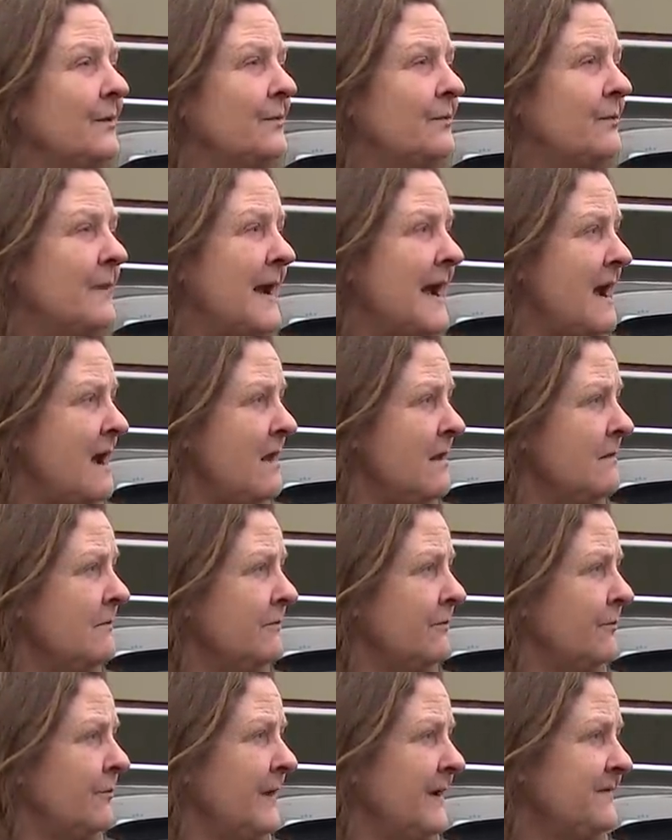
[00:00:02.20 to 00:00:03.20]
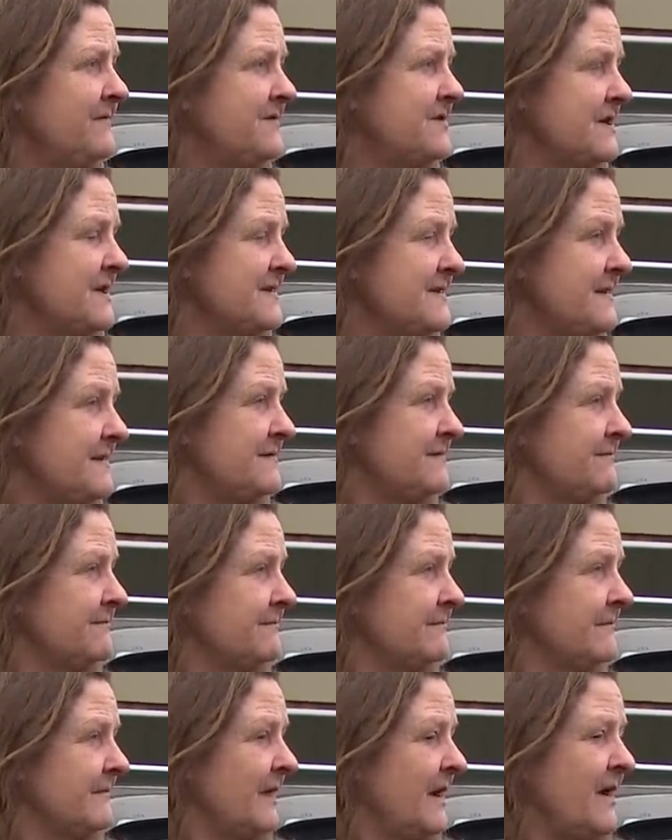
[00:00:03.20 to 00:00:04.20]
Well, we've just
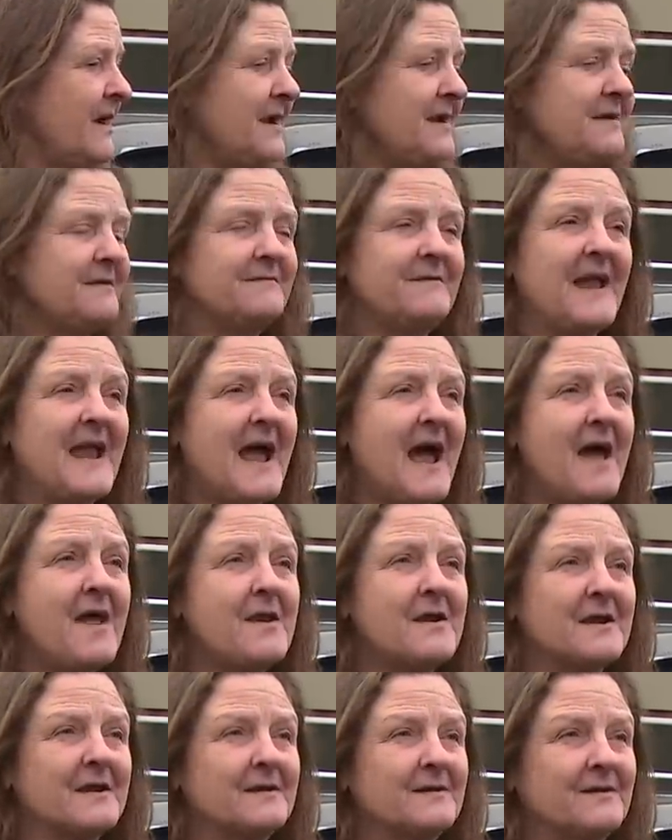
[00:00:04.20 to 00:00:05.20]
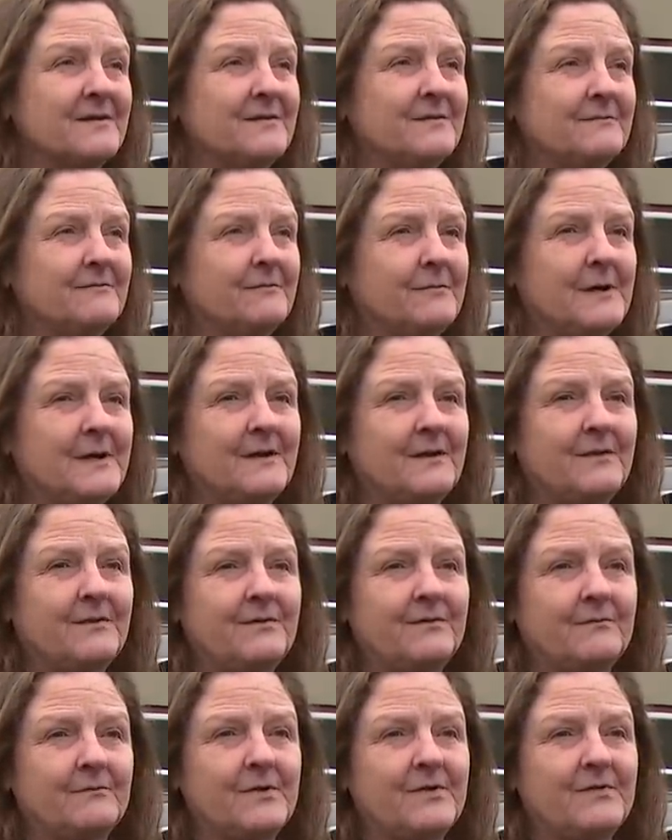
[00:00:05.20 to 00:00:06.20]
kind of had it with
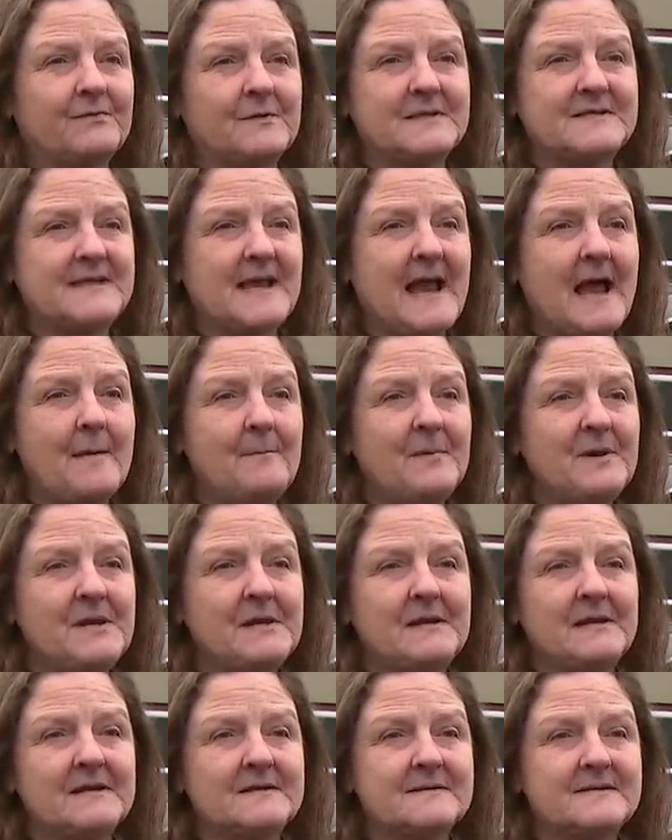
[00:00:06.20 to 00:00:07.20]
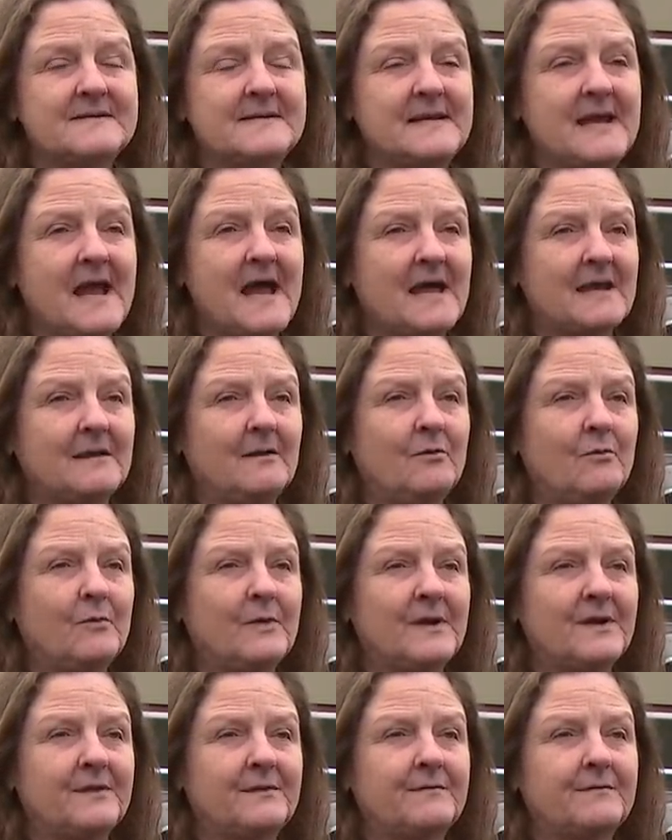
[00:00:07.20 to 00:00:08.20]
what's happening in Seattle
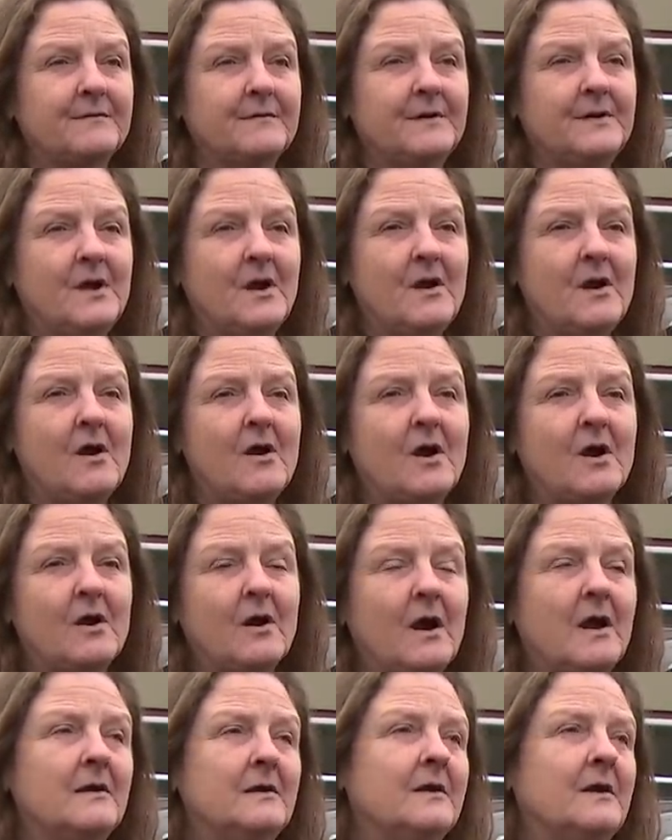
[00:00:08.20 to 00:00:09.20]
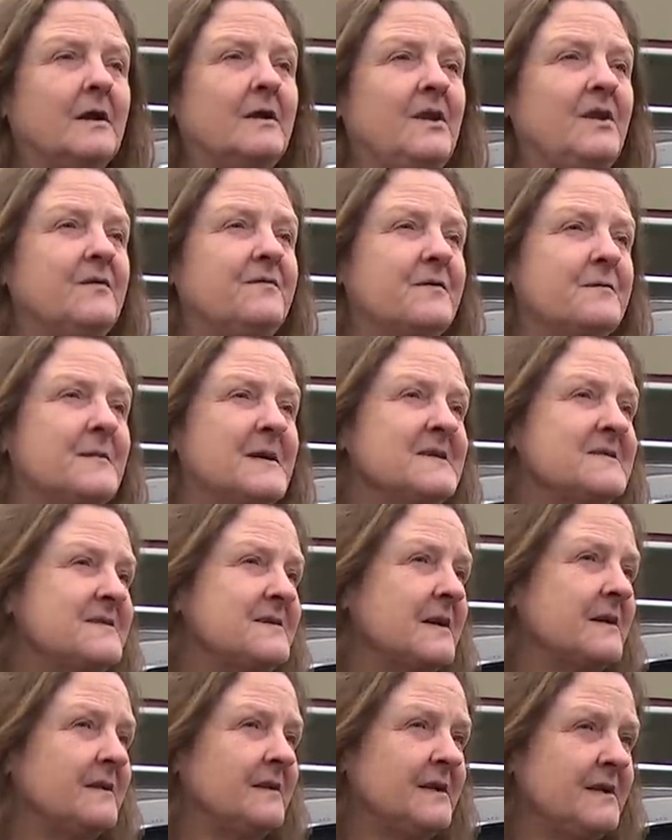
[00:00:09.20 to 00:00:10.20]
with our
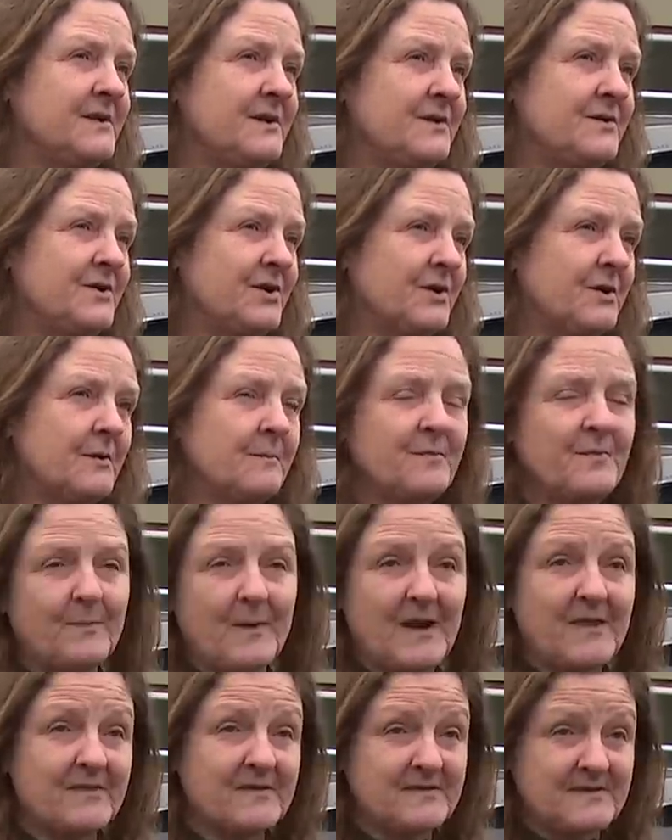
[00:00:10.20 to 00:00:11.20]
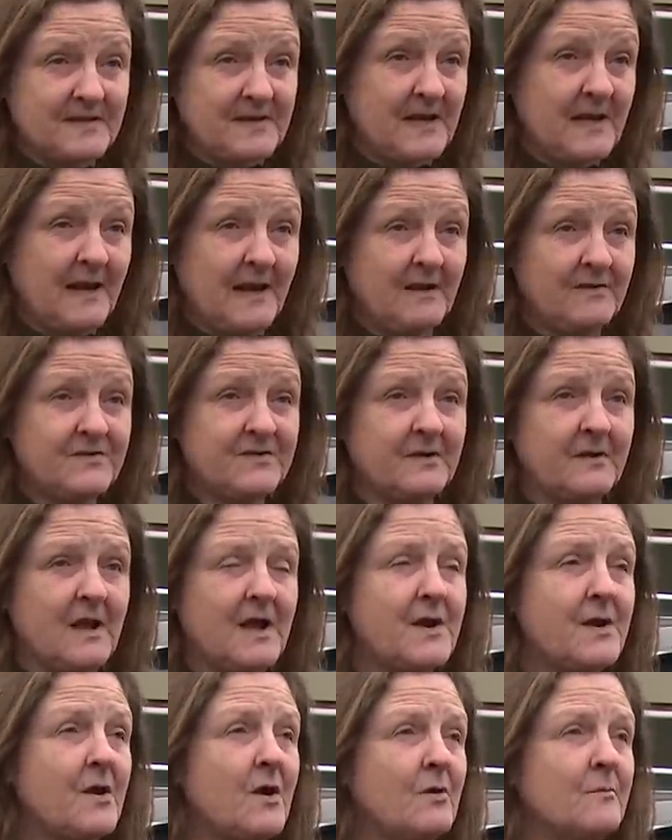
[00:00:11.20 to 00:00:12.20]
euphemistically termed by the City Council
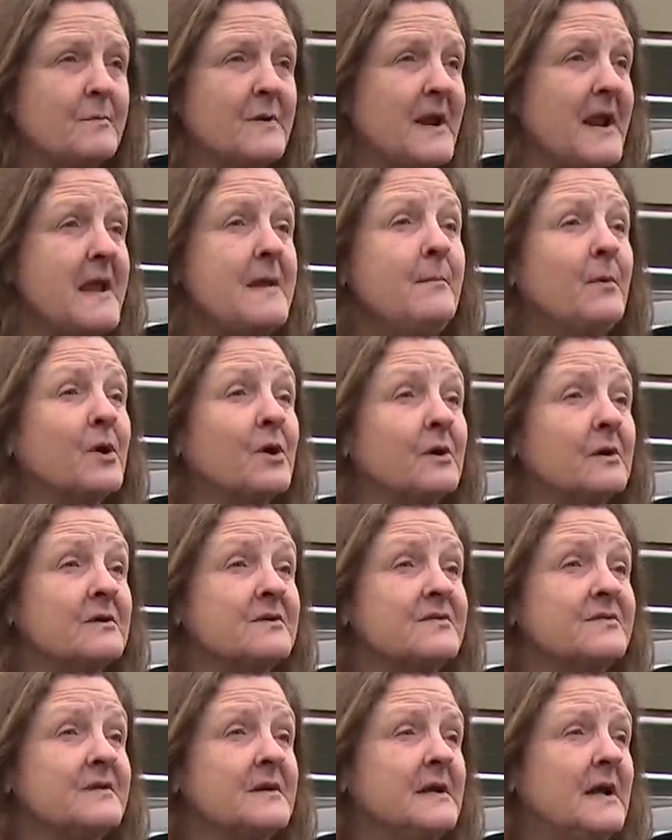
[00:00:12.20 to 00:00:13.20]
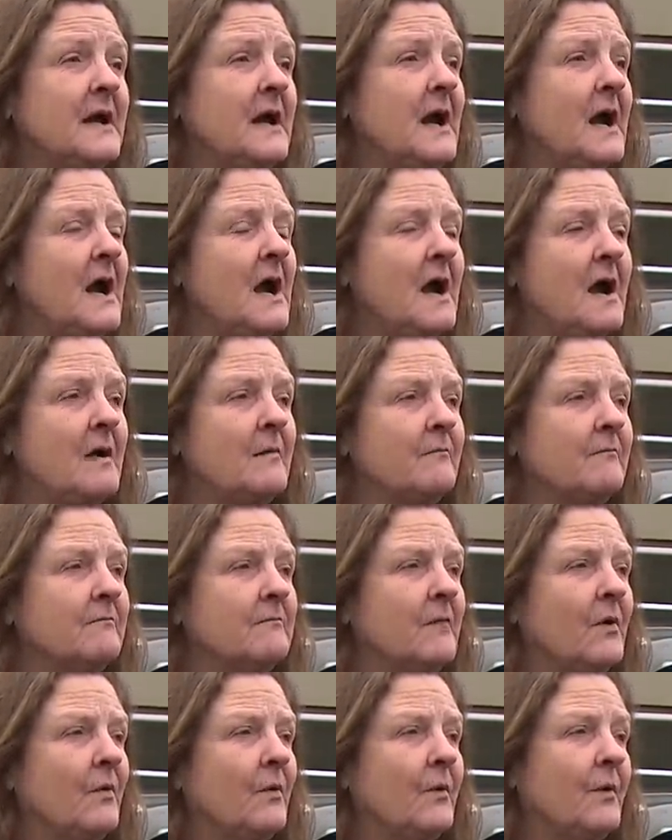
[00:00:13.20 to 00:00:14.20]
in-home neighbors.
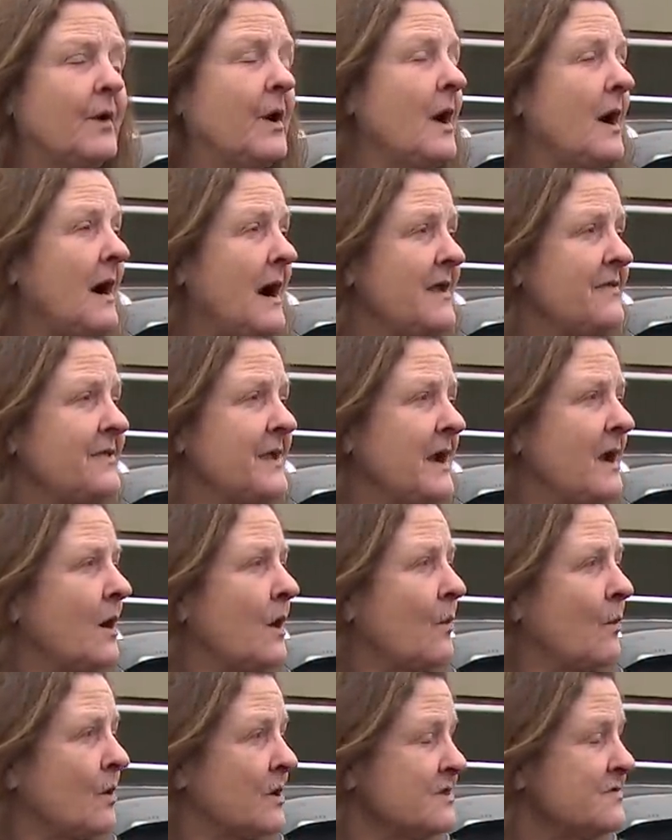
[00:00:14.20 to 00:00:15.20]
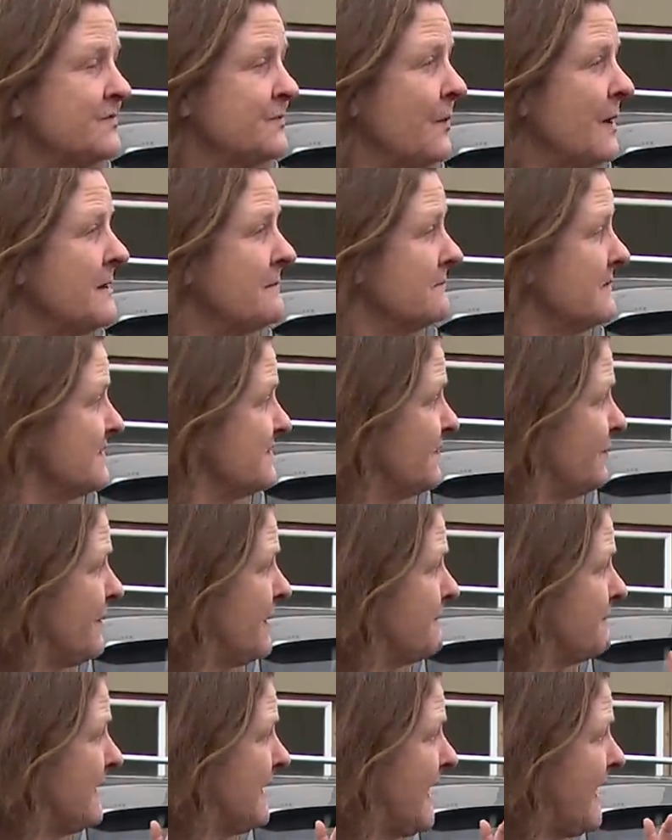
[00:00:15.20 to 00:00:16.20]
I think our worst one was
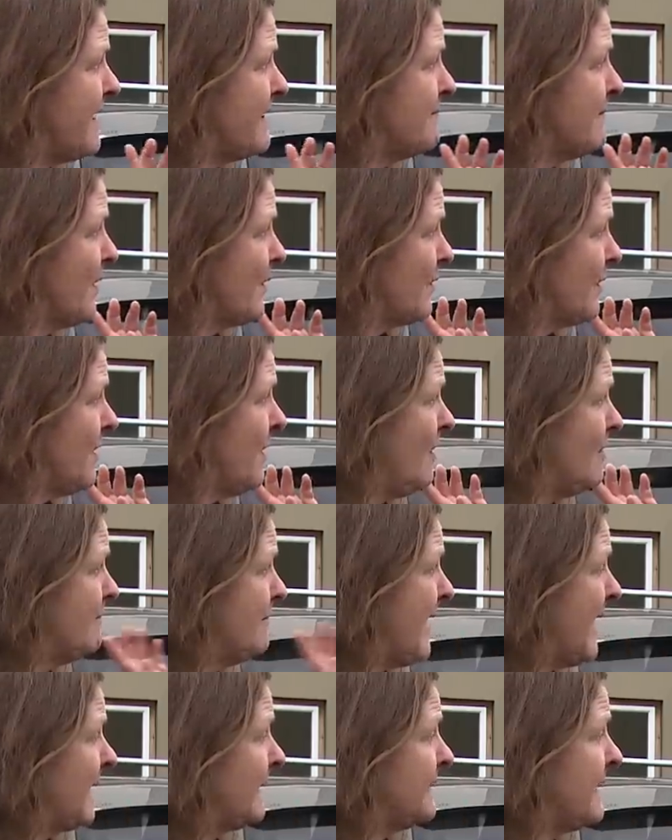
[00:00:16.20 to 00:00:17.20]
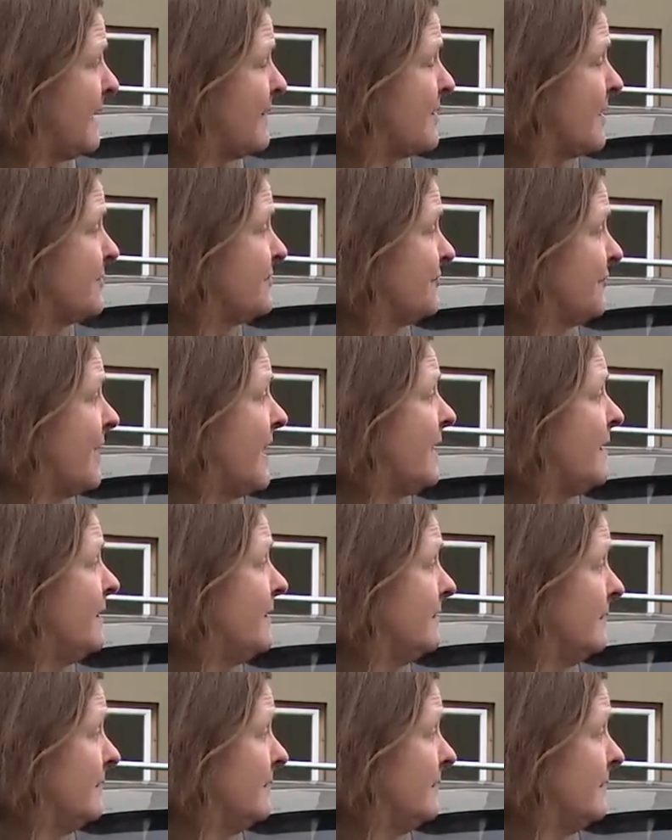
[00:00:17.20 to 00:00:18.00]
when we had a motorhome back down our truck